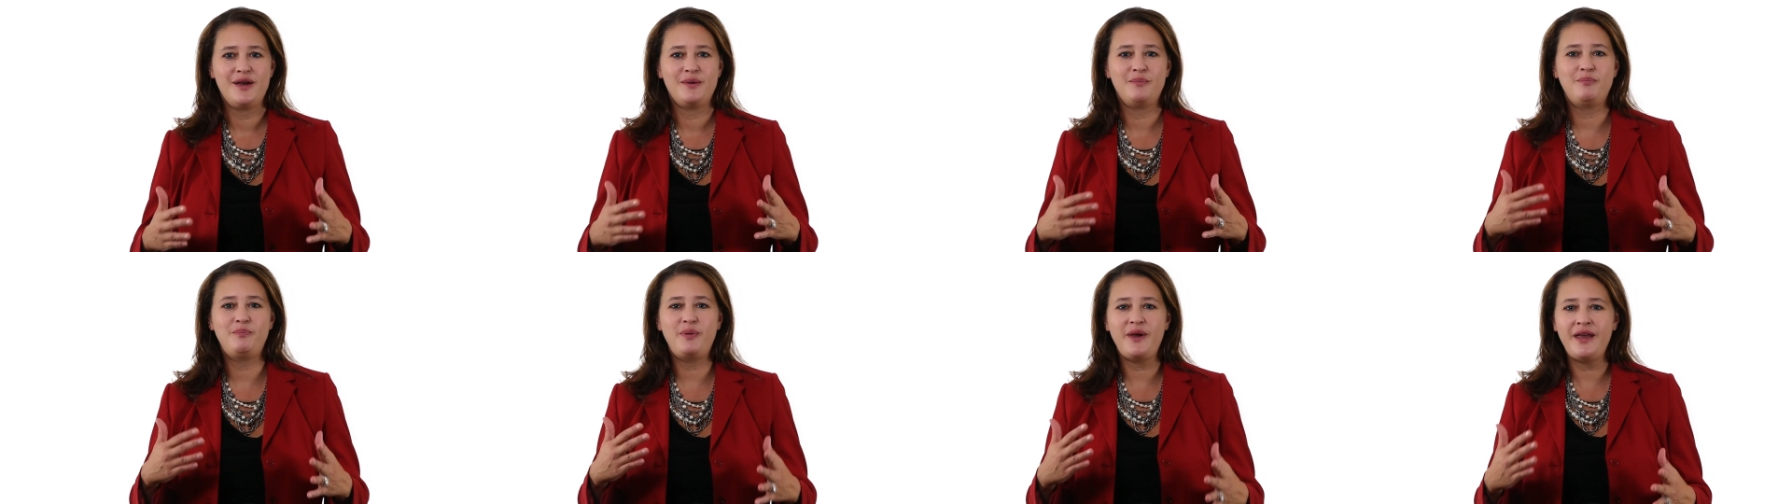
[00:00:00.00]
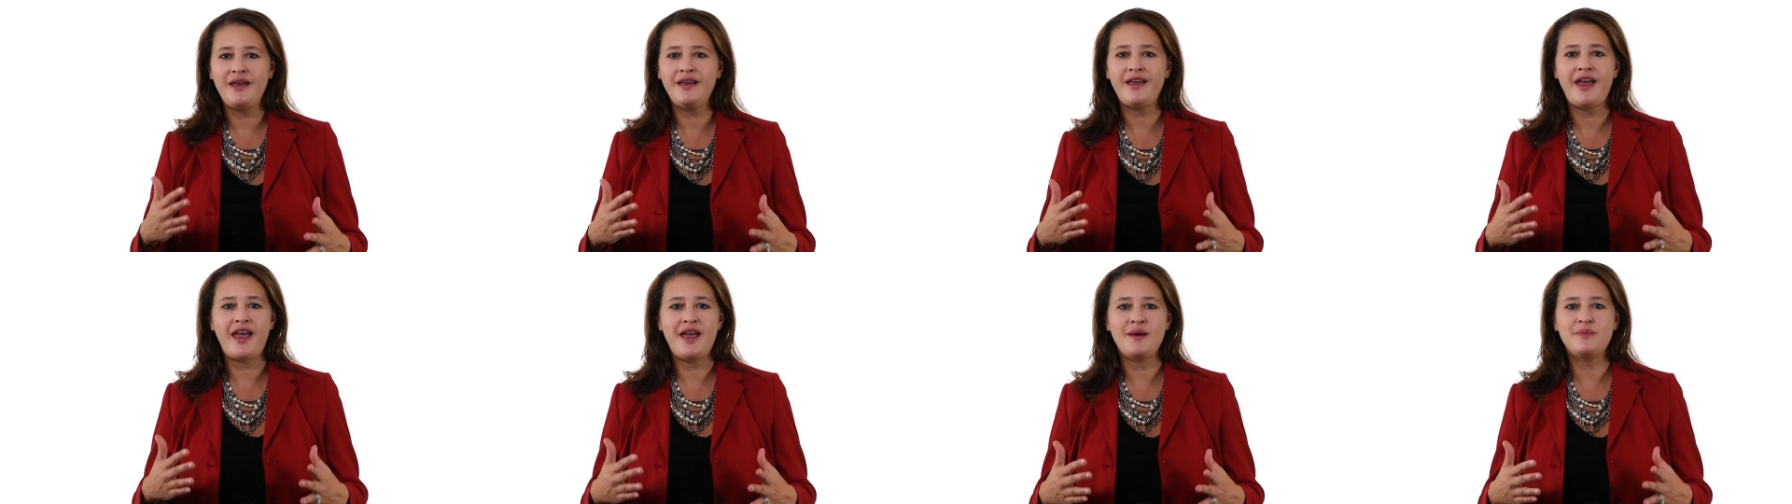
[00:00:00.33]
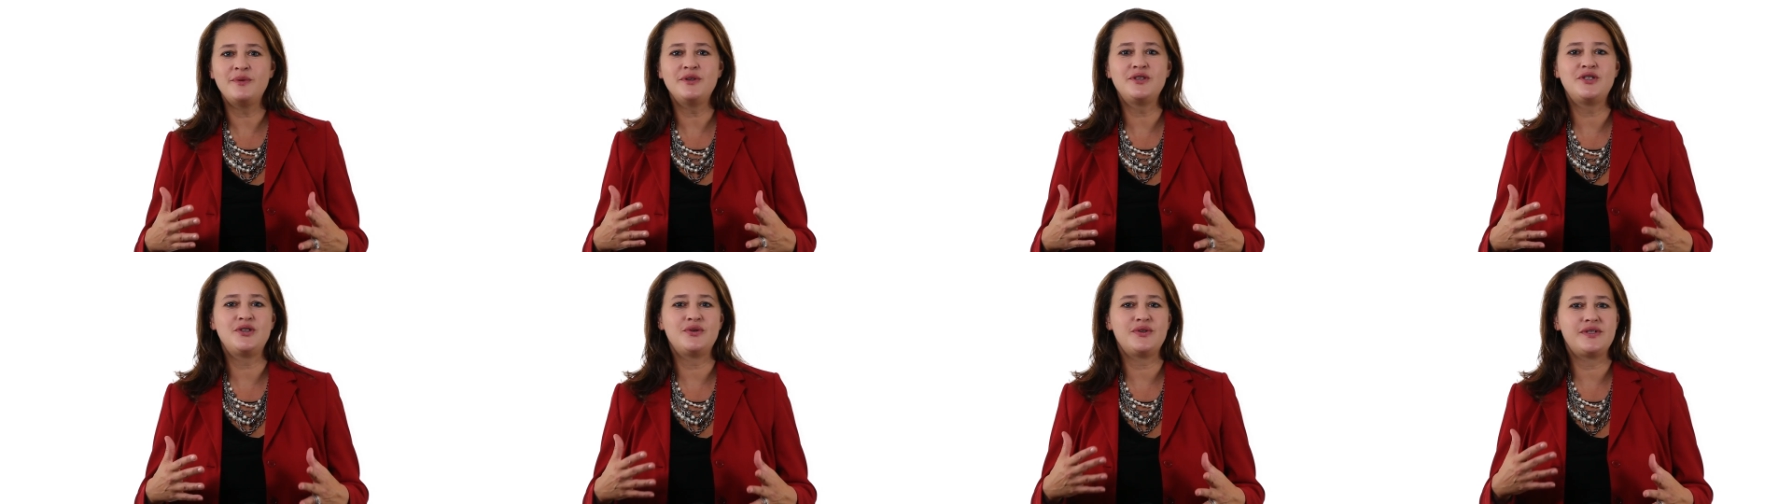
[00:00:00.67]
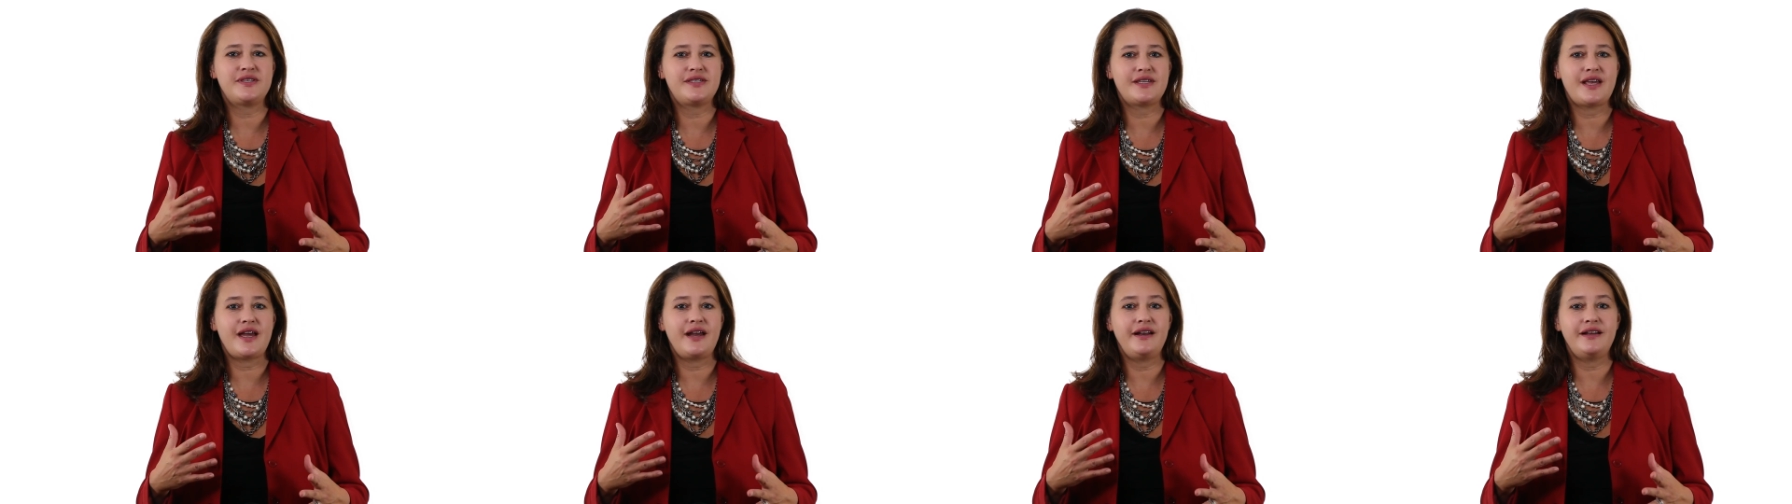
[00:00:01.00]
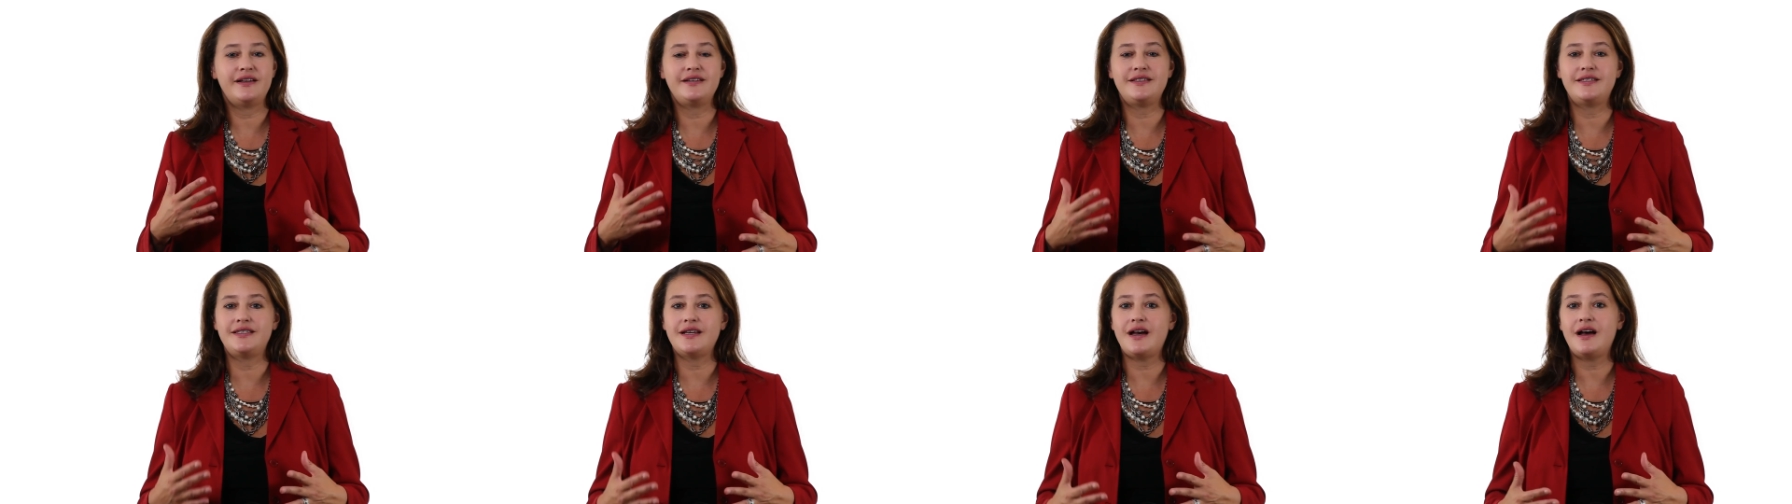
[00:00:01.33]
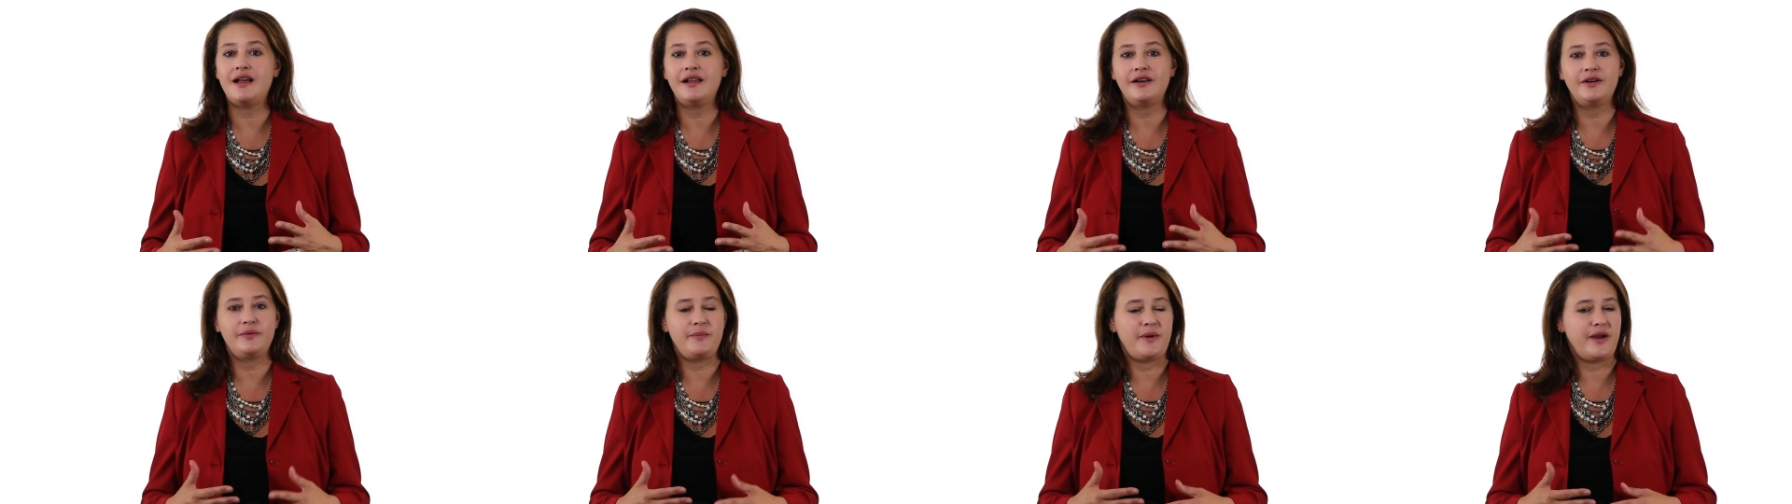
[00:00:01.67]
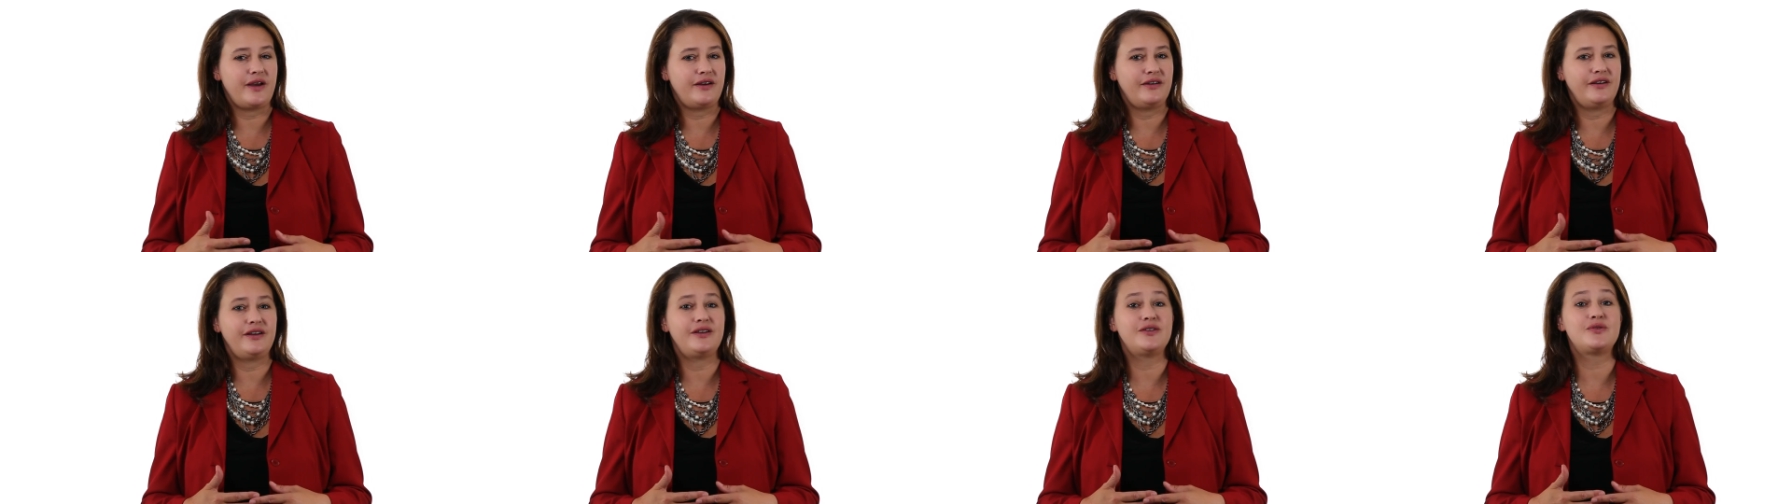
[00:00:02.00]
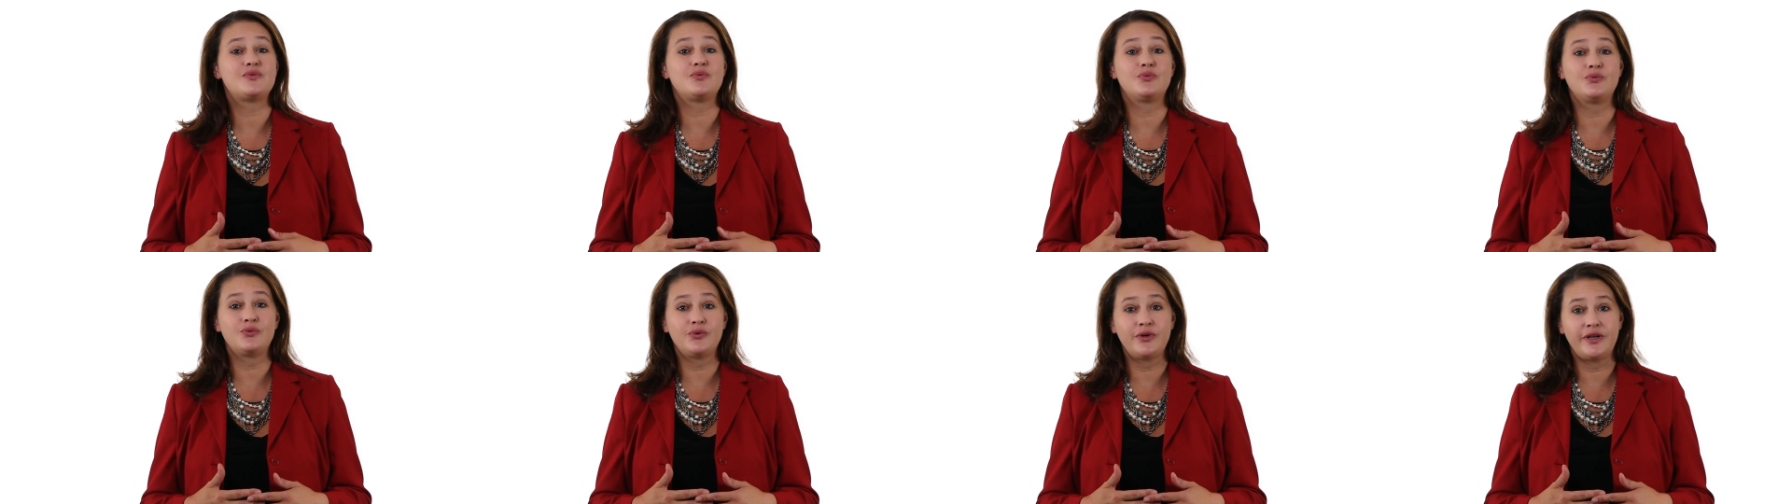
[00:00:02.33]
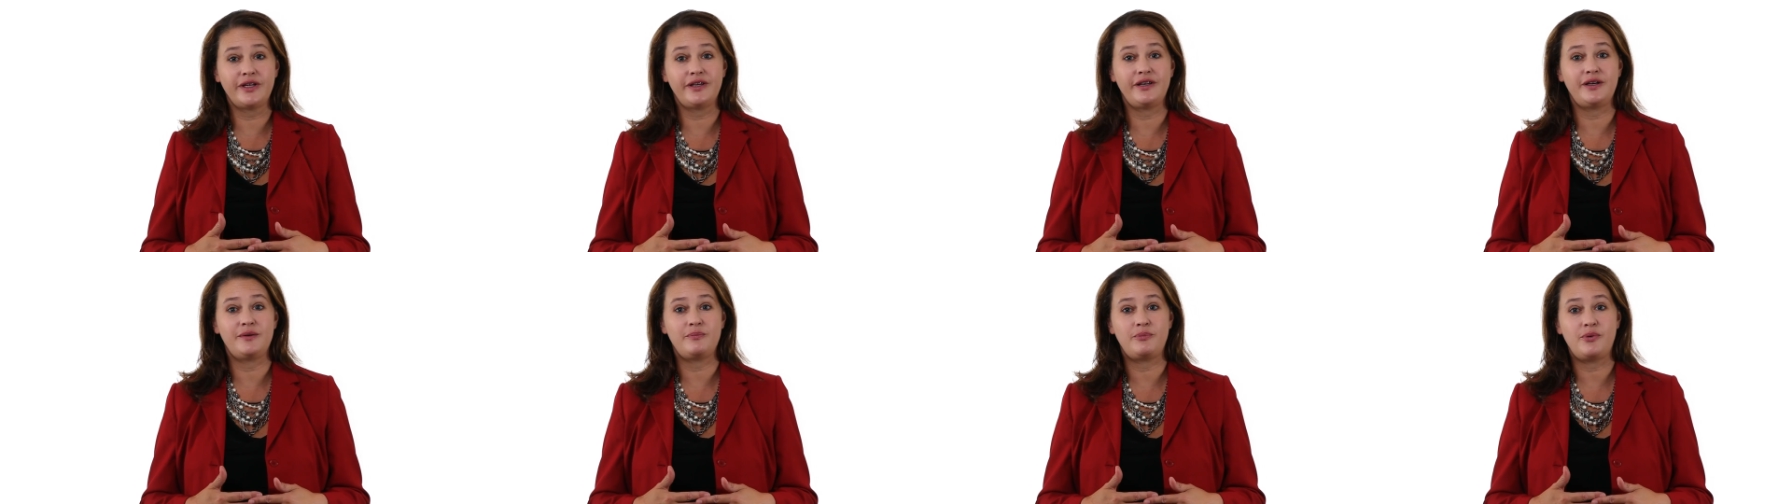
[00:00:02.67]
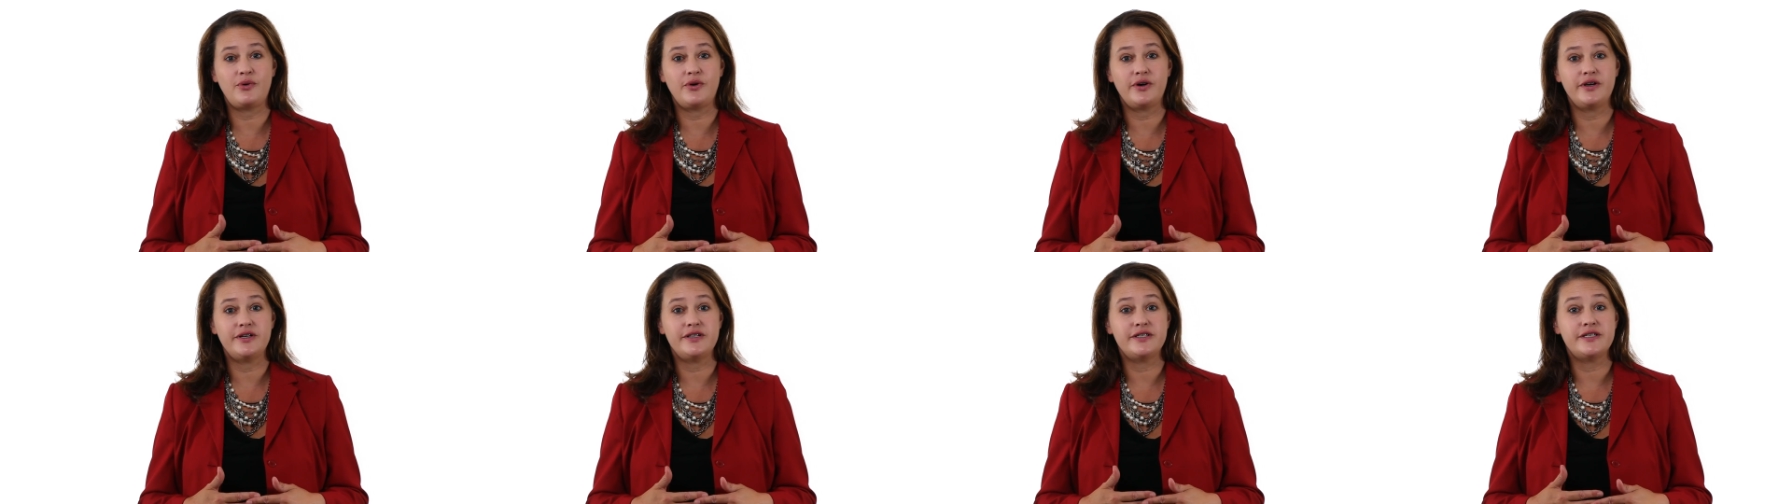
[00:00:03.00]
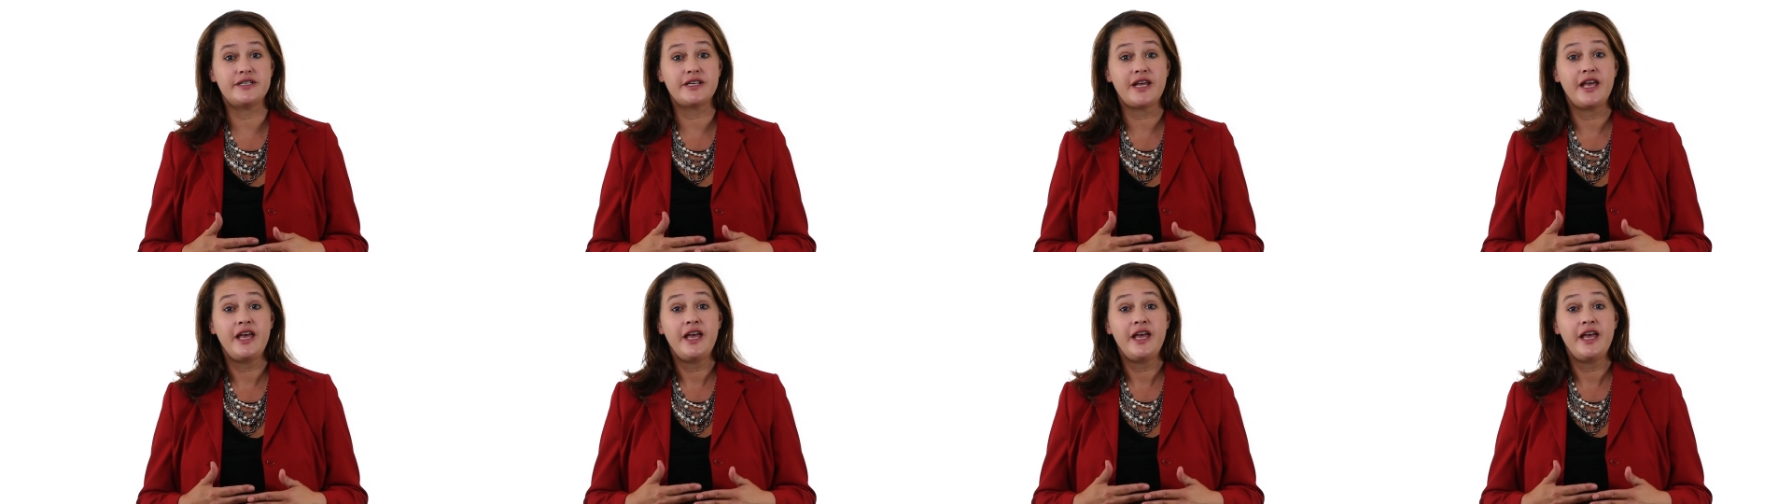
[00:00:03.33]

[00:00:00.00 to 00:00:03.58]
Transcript: Being able to assign a dollar amount is really important.